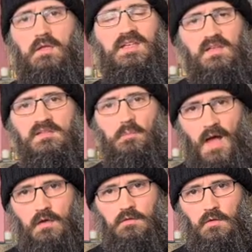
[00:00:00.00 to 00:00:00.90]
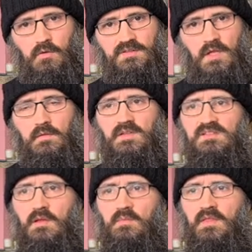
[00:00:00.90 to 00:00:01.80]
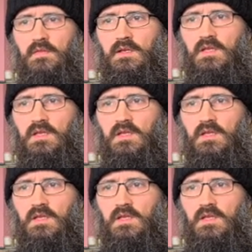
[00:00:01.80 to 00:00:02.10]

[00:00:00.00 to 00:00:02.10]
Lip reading: It is a paradox that something that